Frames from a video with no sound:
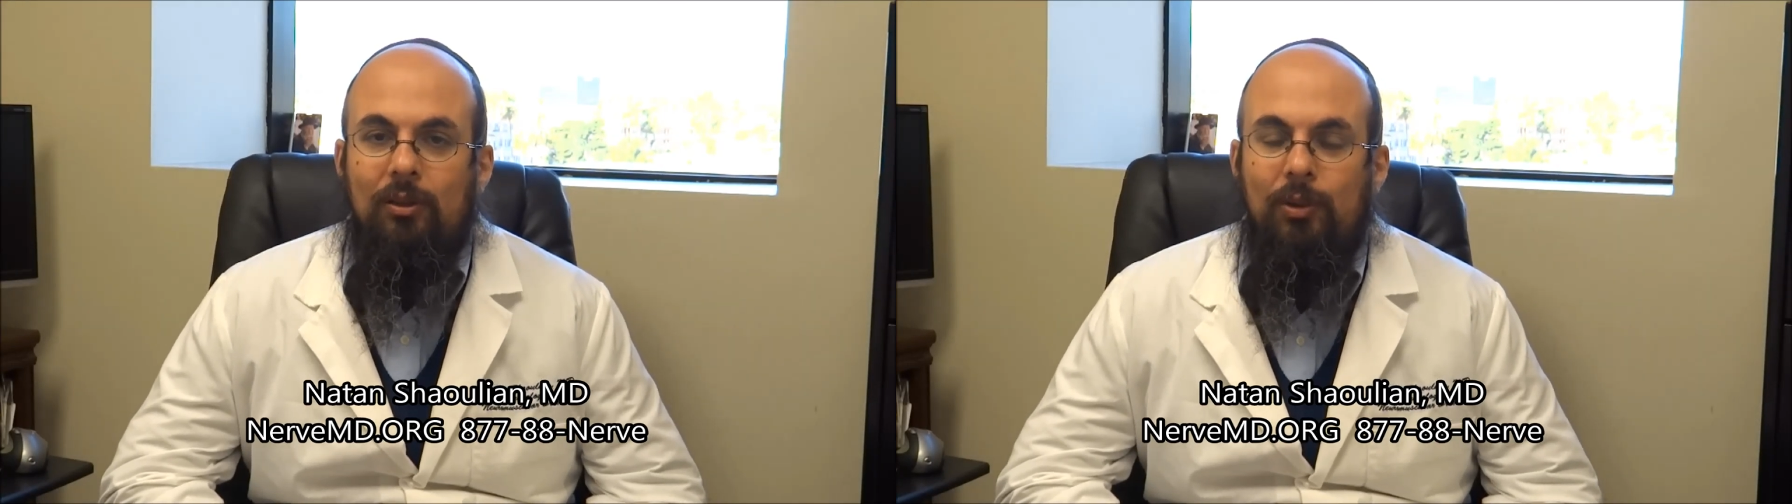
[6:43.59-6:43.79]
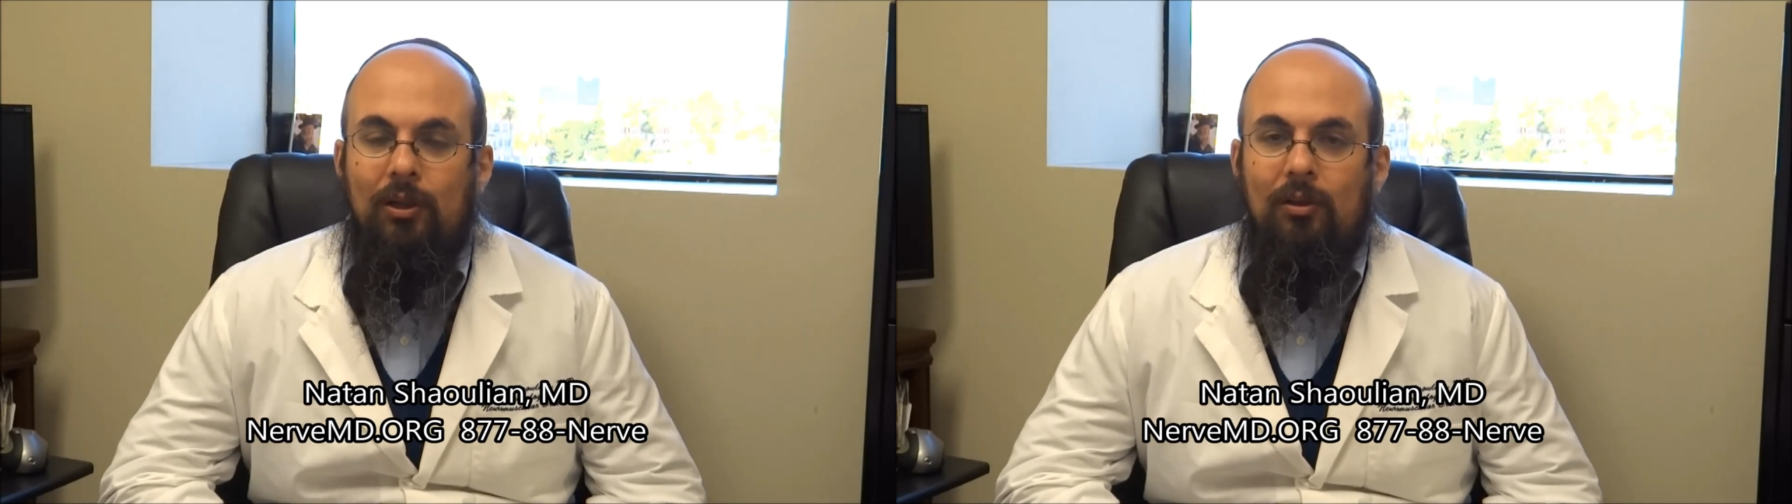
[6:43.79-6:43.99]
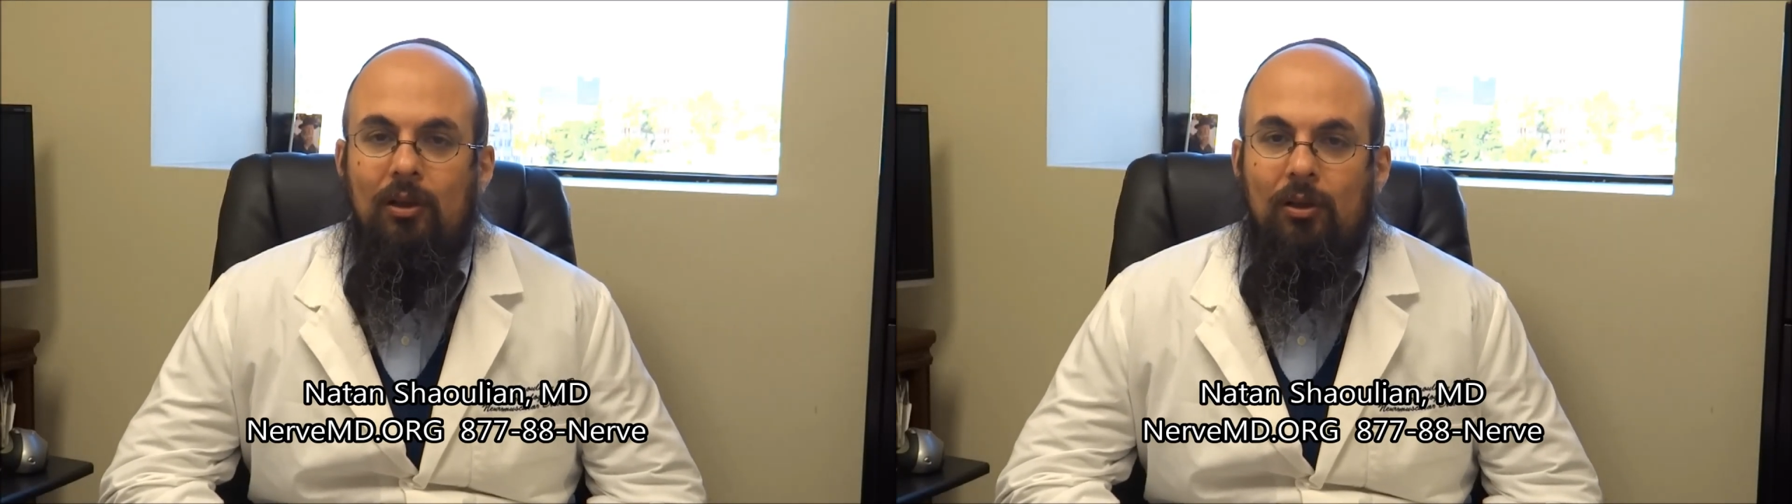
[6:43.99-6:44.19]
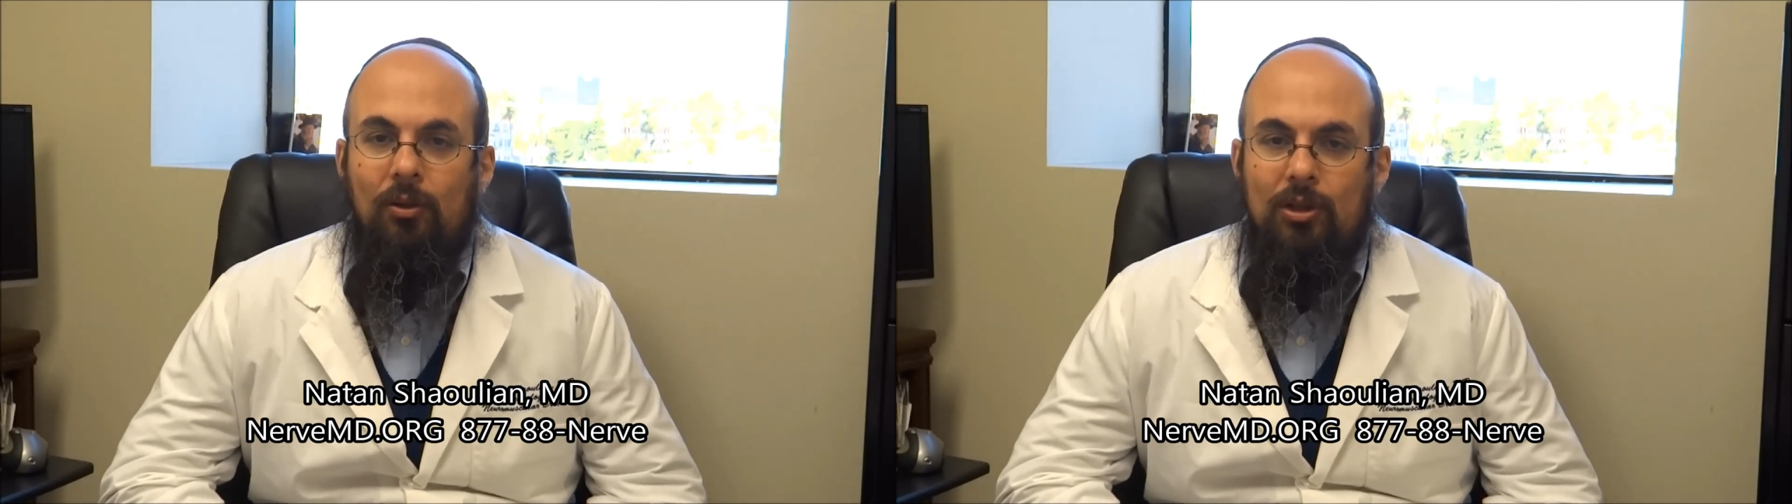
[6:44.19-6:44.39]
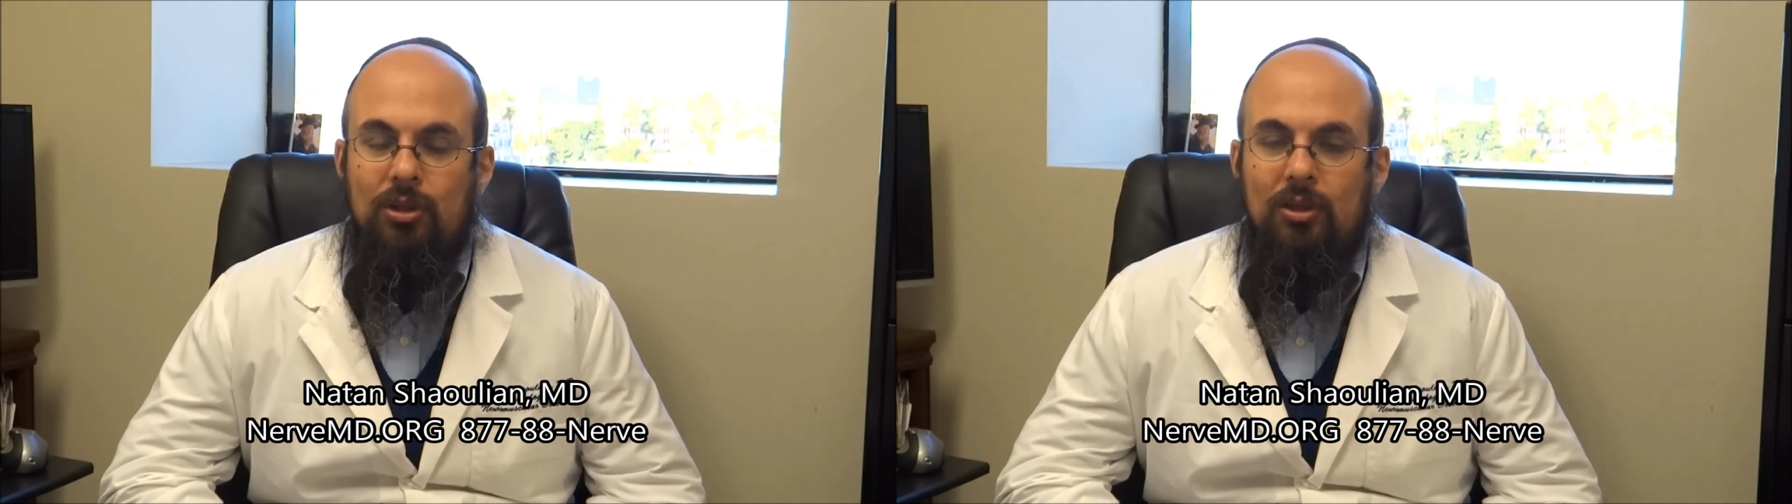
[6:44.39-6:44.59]
dependent on
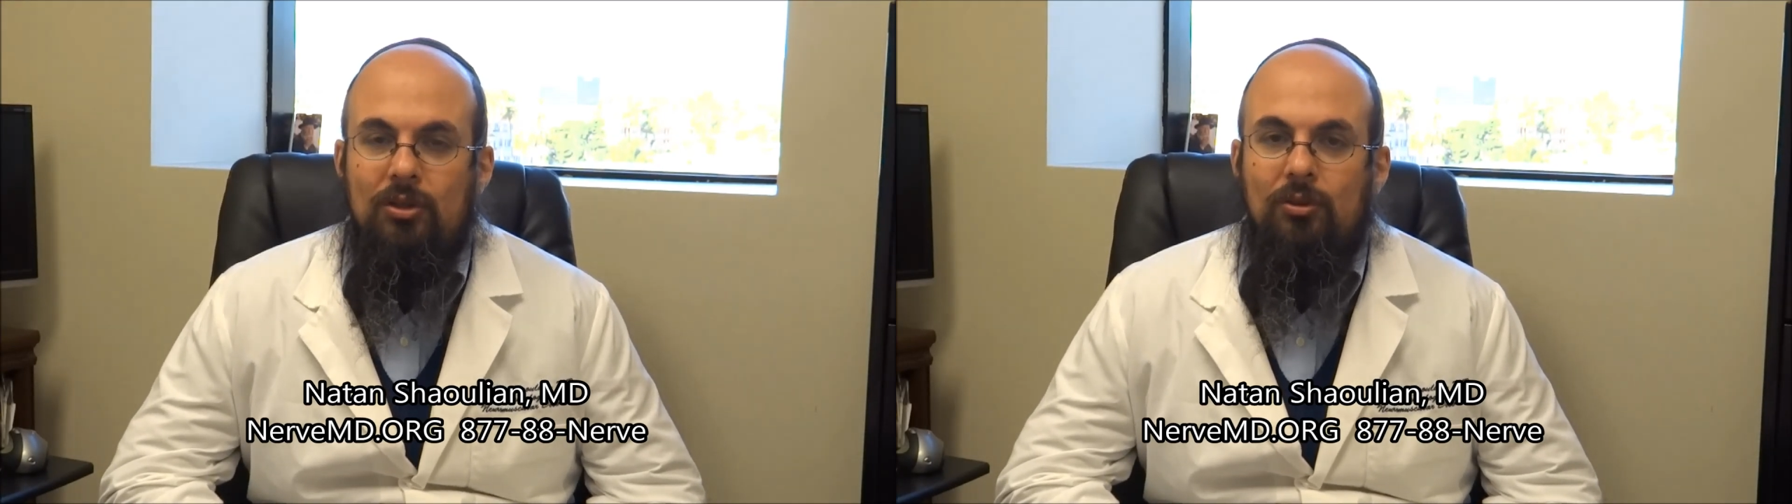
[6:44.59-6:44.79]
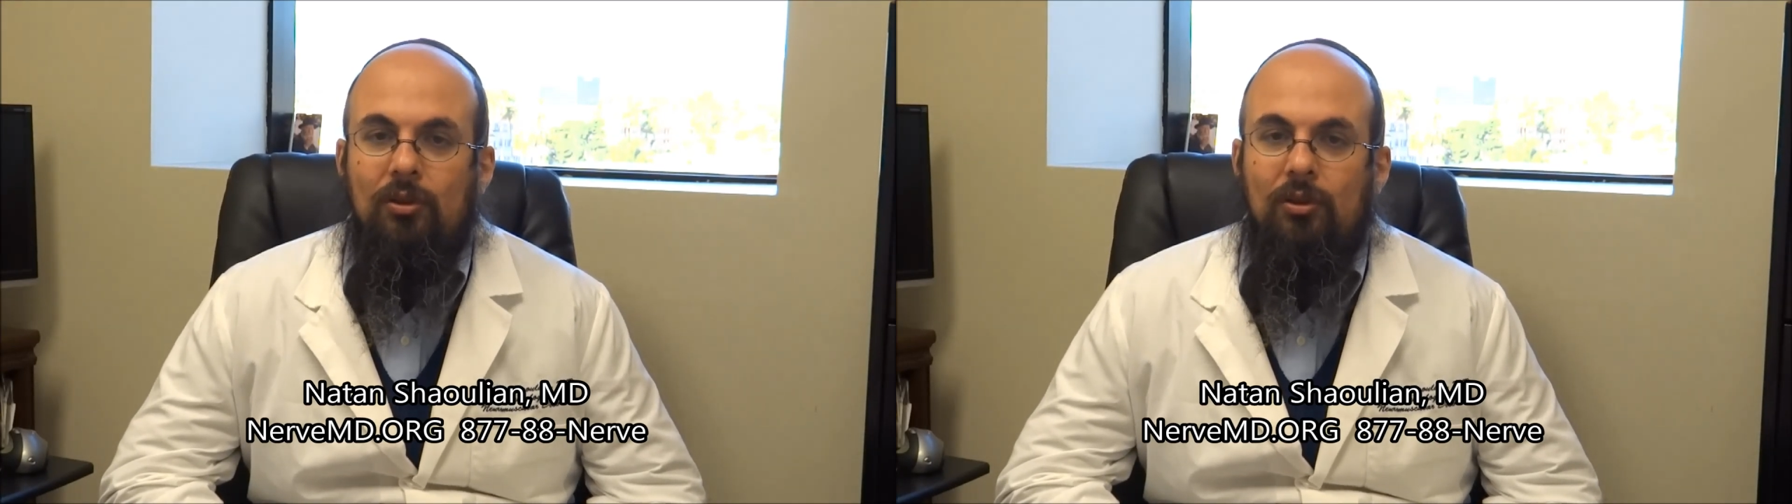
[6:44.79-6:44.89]
crutches